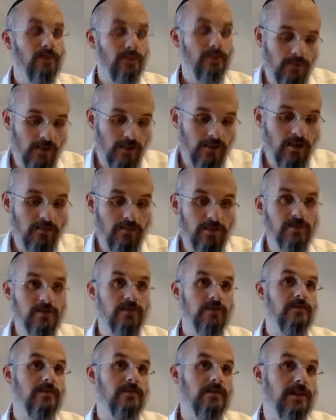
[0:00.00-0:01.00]
Torah
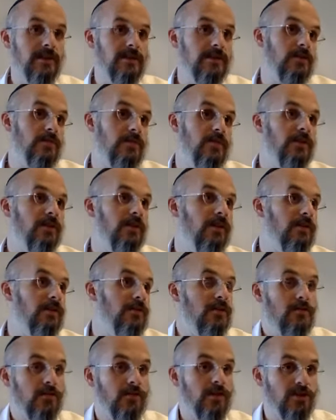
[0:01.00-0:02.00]
mitzvahs, because that's its feeling, because
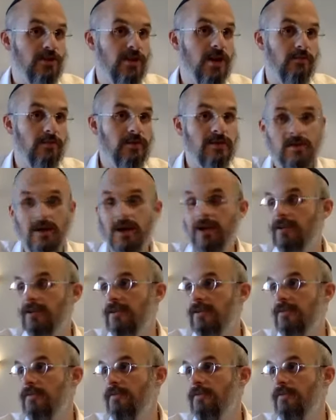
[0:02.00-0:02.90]
it's for Hashem, it's godly